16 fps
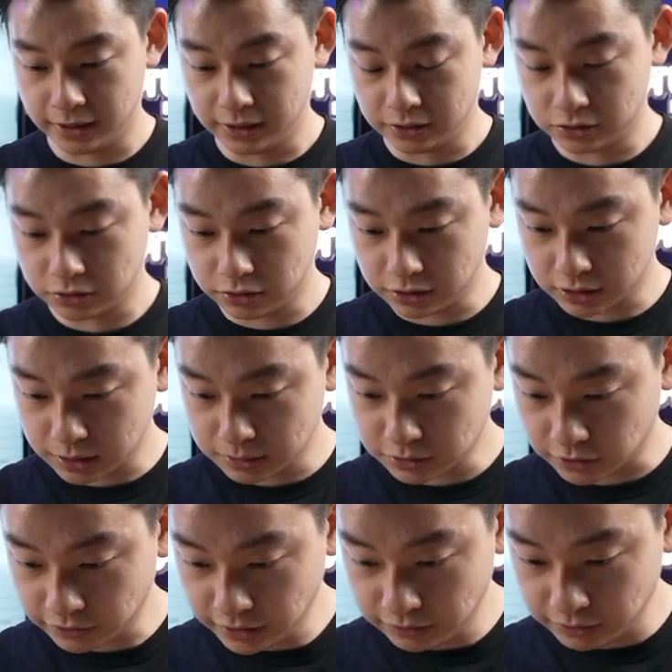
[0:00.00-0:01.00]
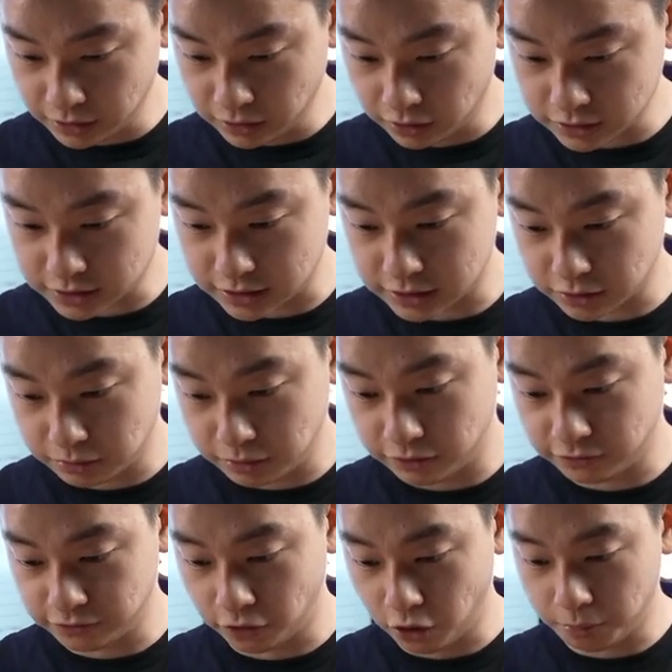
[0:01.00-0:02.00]
So in terms of EV lots, there's going to be
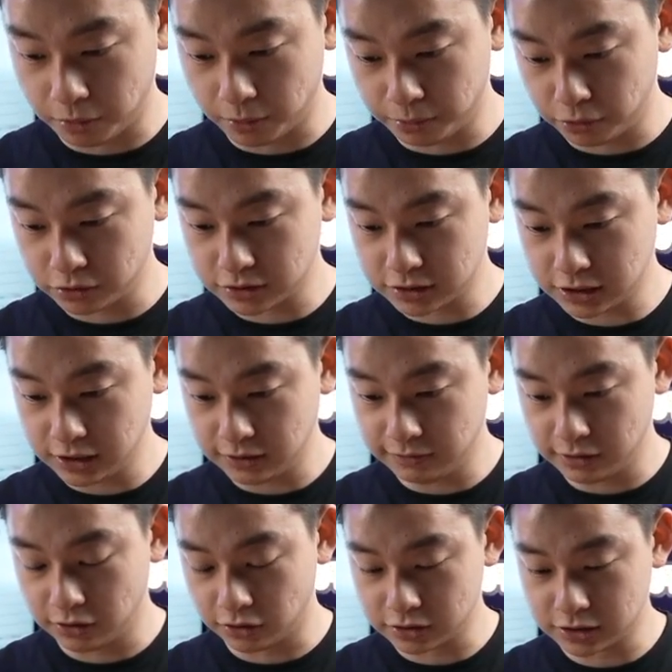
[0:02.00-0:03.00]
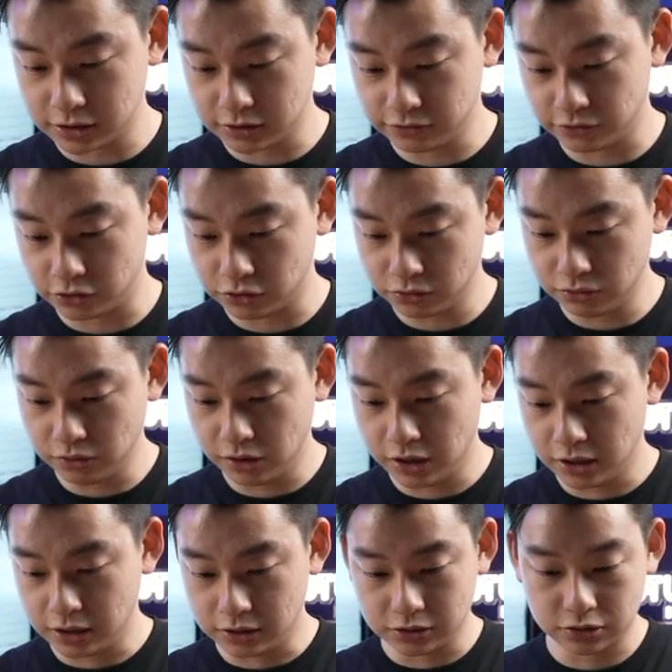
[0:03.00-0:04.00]
4 proposed EV lots here for you.
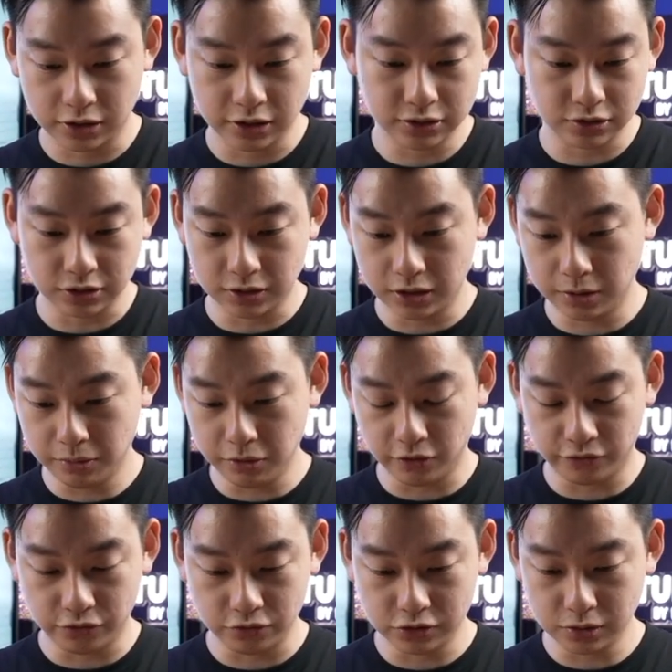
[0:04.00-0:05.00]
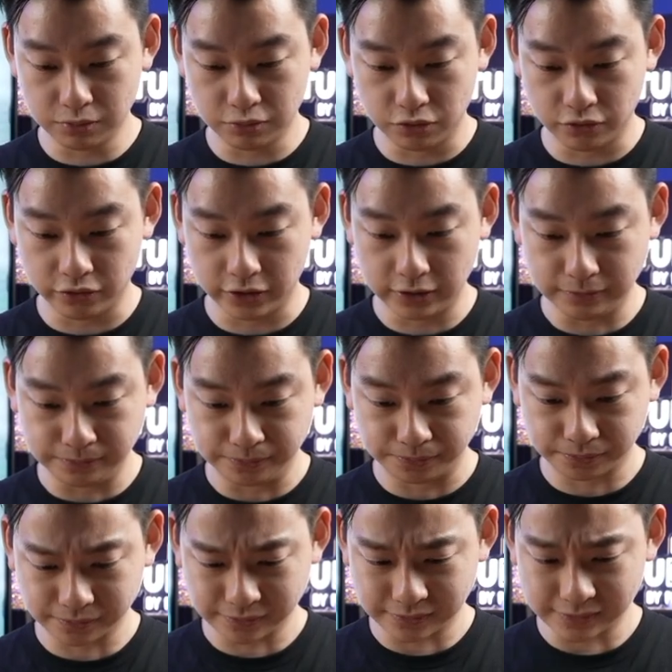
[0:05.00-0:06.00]
So that's a little bit of future proving.
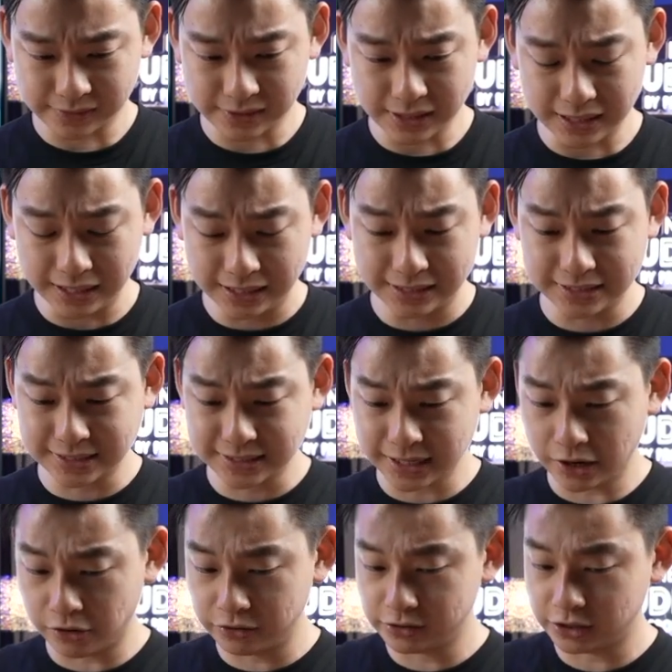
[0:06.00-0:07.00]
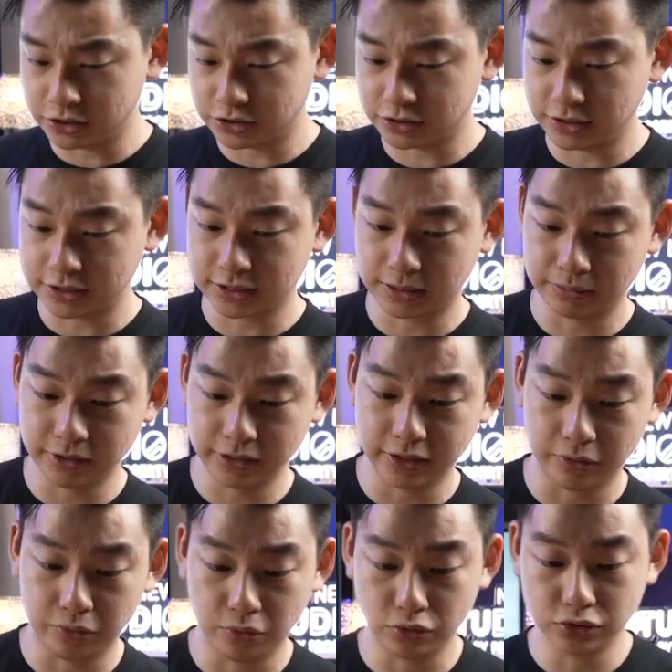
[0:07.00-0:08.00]
And the site orientation is something
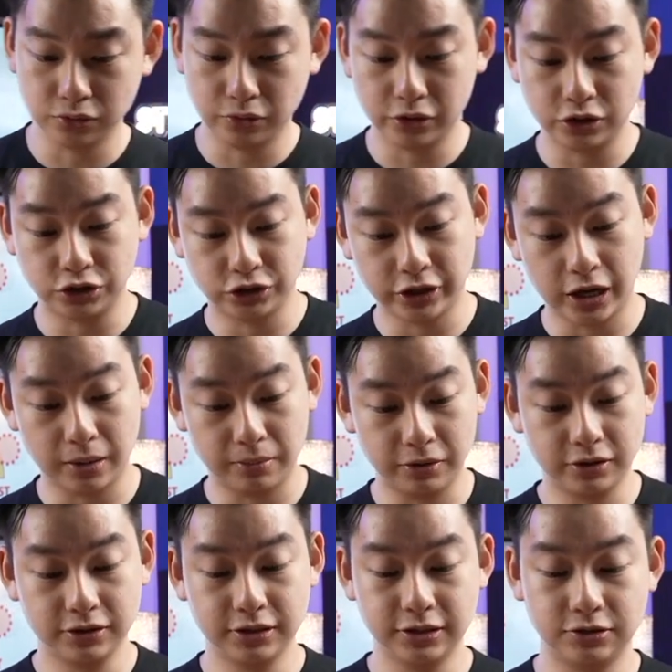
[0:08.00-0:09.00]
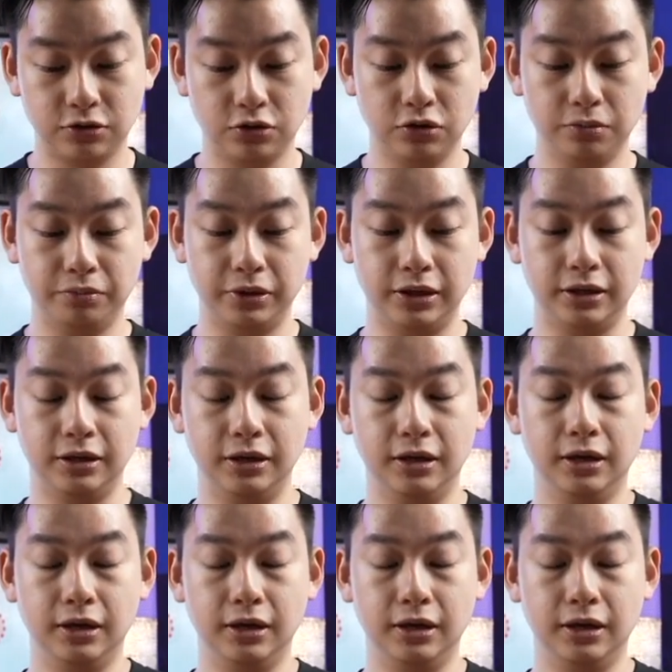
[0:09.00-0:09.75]
that we also want to share because this is going to be